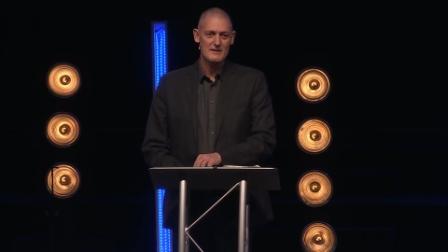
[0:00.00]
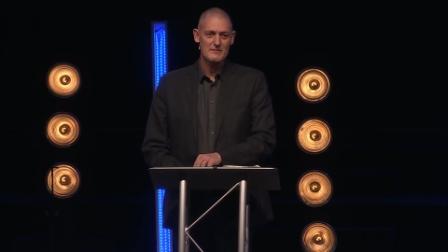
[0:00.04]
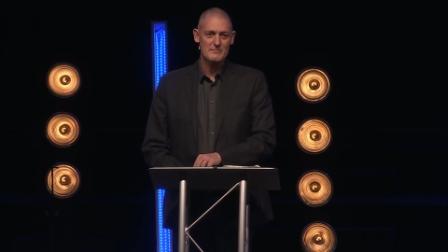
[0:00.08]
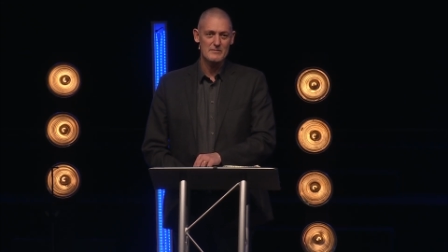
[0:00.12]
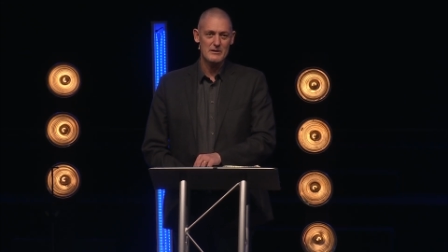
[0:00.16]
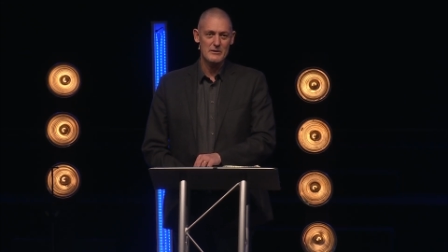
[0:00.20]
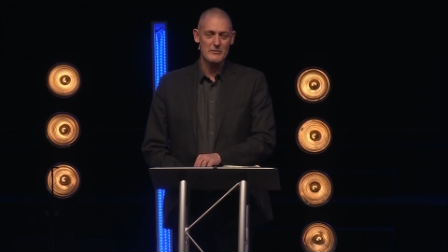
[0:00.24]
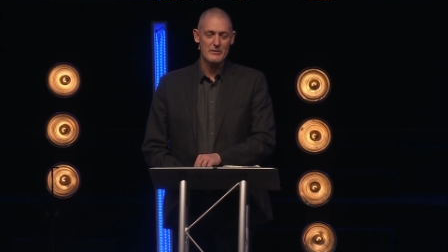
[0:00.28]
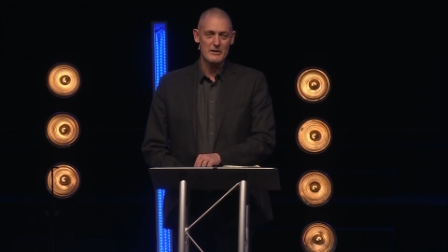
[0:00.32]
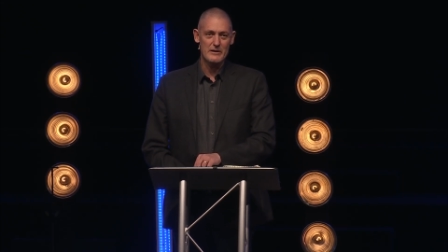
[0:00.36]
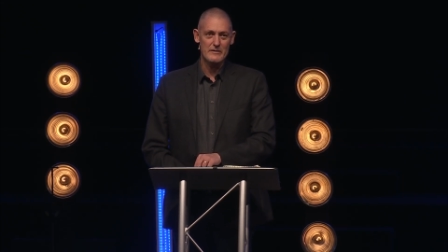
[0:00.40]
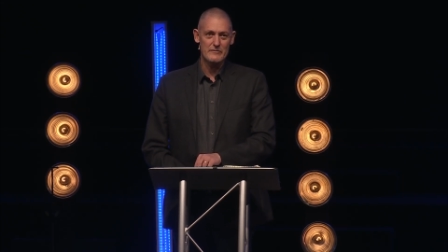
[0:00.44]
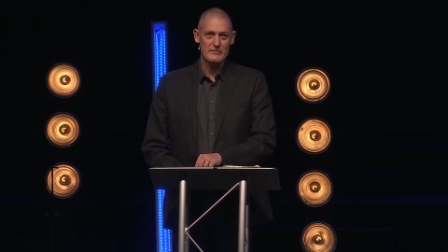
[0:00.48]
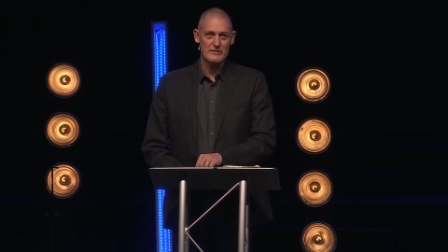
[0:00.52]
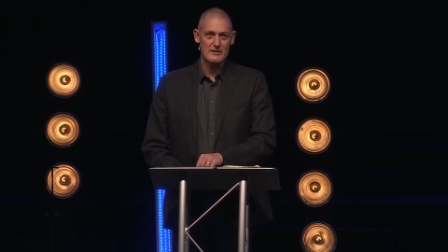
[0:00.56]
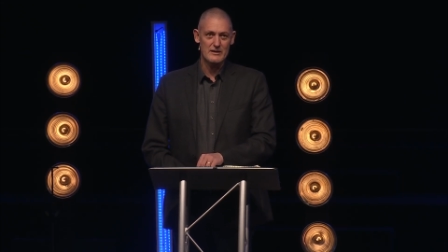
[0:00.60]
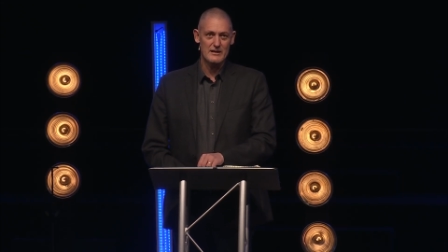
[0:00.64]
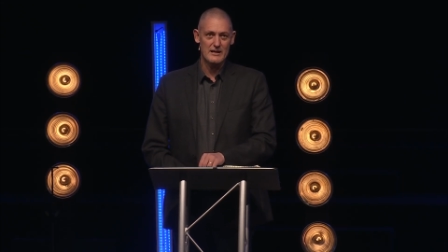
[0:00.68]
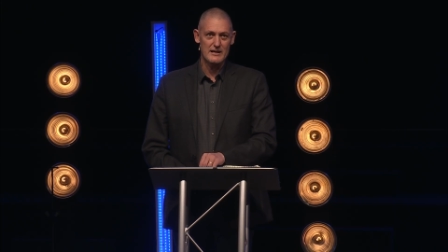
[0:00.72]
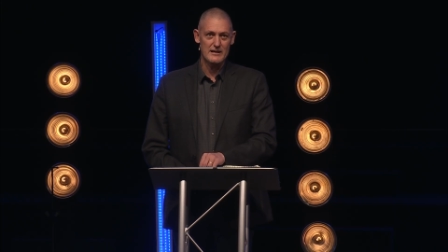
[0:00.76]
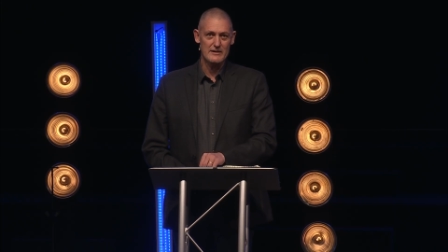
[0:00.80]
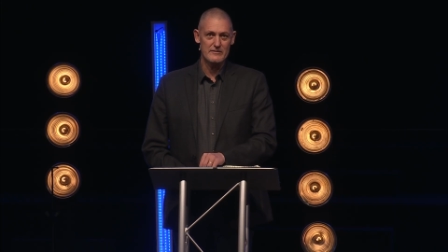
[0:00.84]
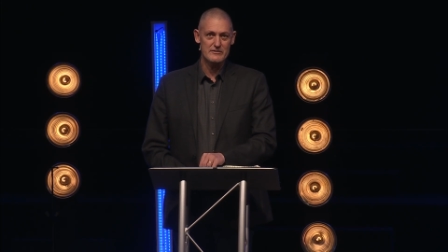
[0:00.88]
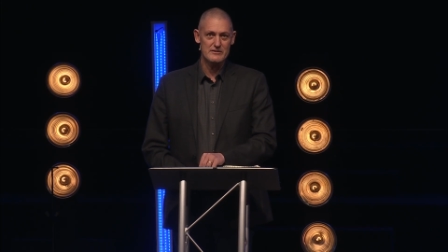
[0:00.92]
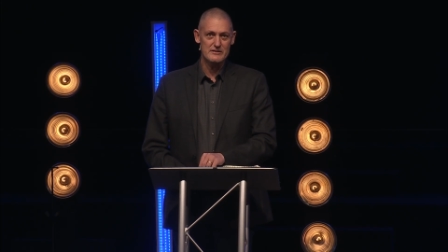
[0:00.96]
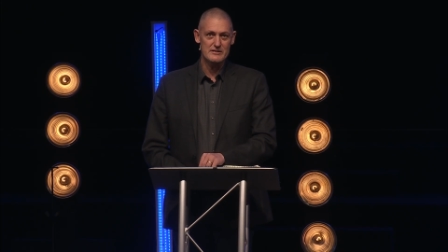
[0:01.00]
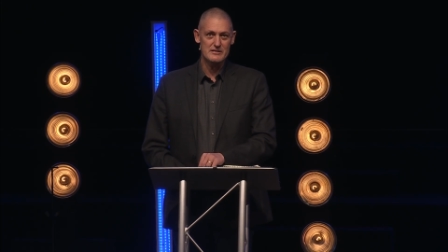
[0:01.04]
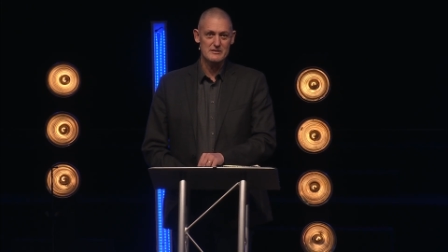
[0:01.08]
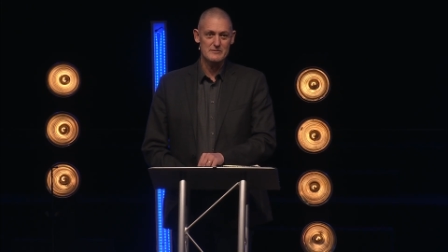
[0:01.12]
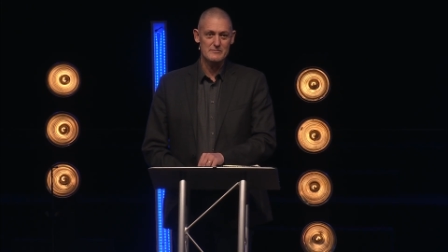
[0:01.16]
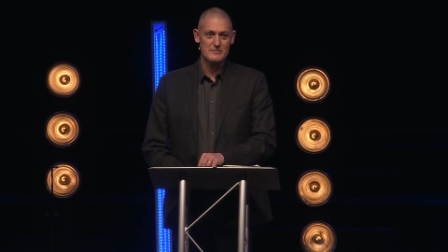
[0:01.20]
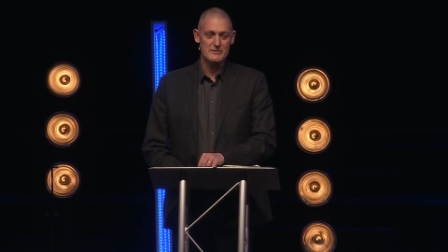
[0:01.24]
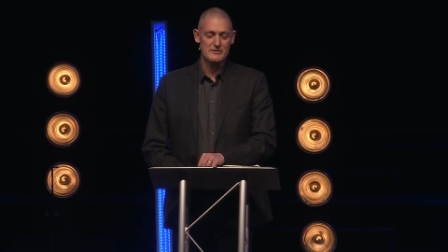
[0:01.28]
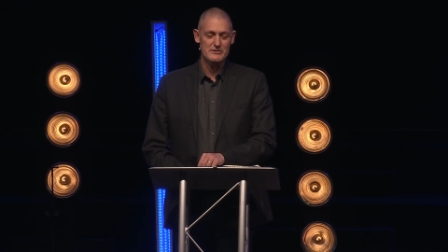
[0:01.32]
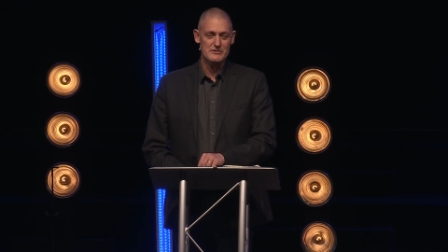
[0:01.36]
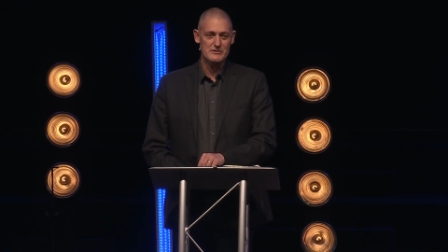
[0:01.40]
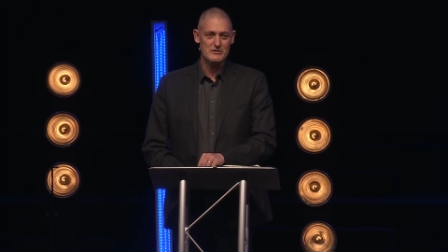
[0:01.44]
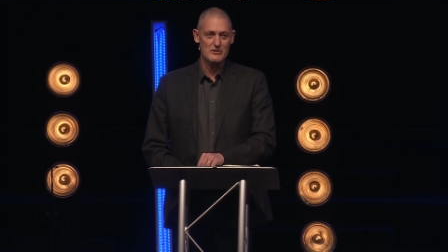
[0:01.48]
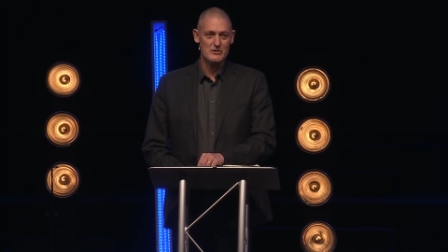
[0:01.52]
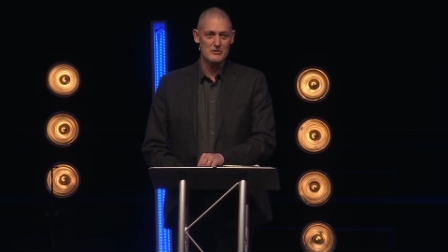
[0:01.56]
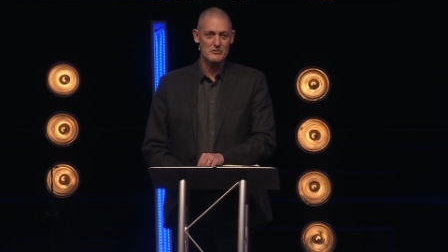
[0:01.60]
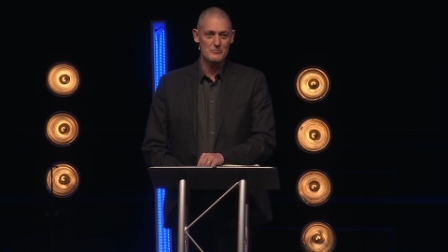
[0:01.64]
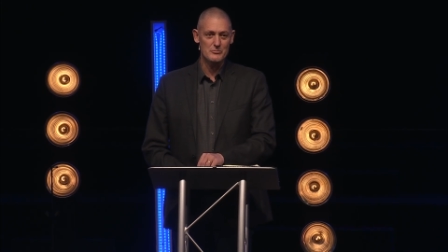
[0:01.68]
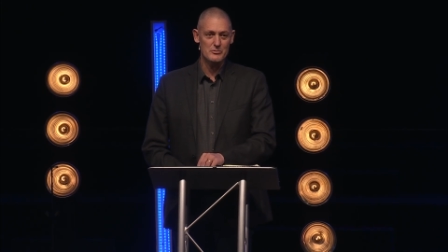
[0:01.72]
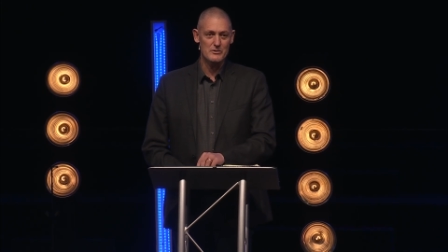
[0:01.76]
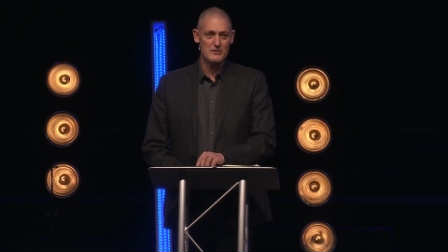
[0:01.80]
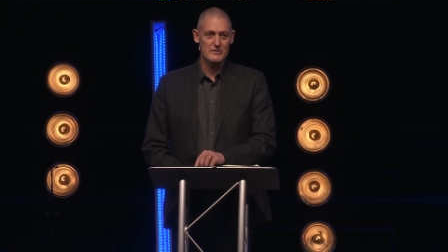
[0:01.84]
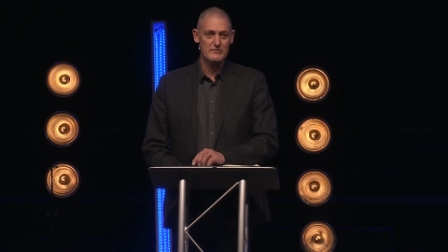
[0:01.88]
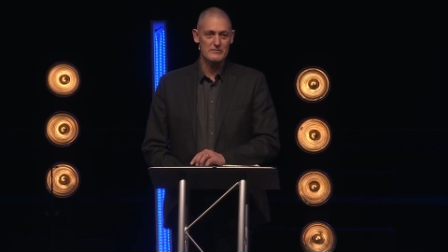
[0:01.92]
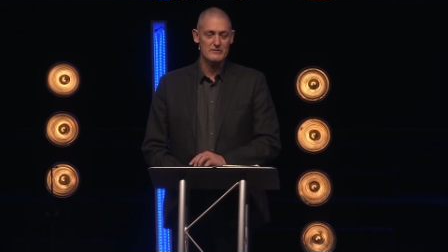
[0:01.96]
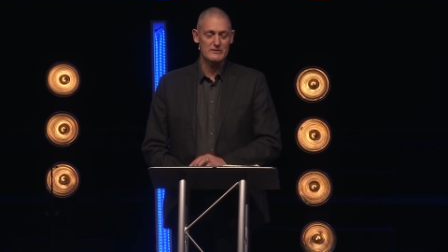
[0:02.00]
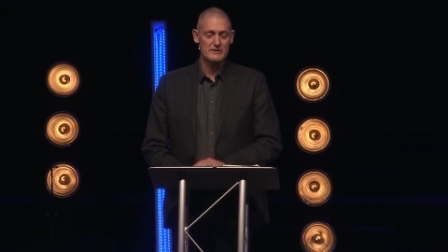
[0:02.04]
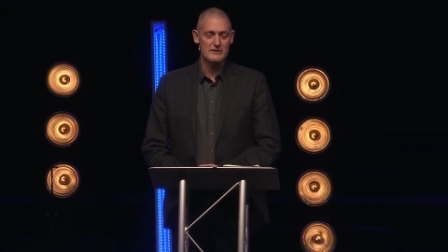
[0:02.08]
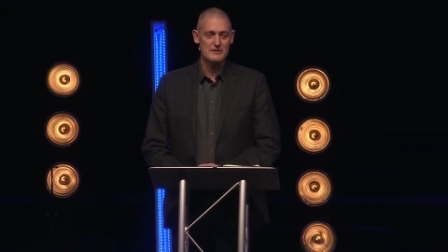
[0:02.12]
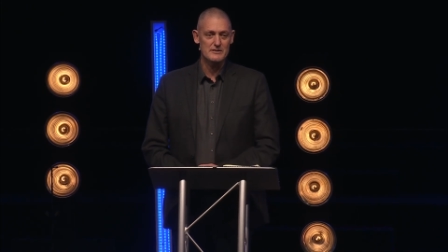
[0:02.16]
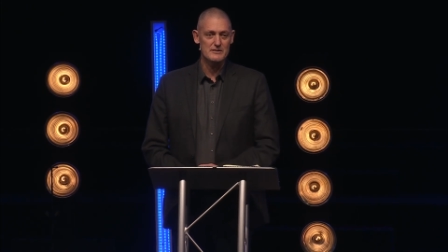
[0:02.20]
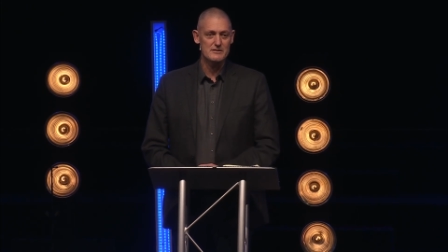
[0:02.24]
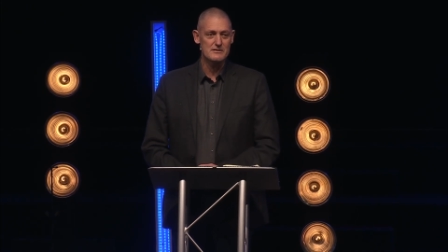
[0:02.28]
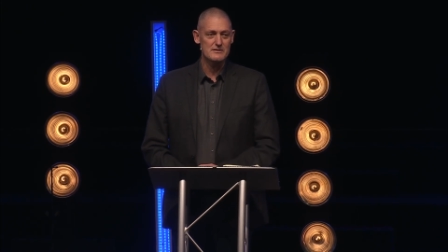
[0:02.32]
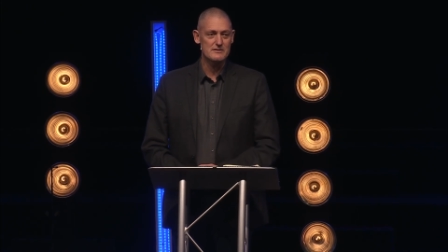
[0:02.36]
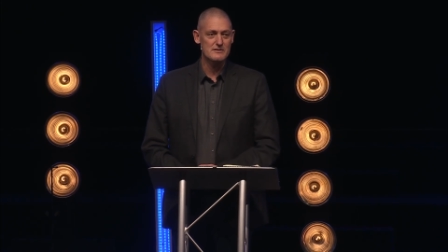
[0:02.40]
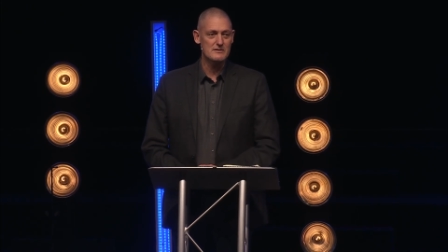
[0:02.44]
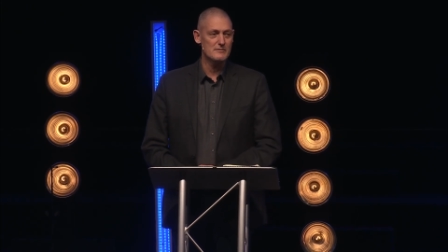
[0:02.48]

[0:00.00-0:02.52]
My wife and I have just been so privileged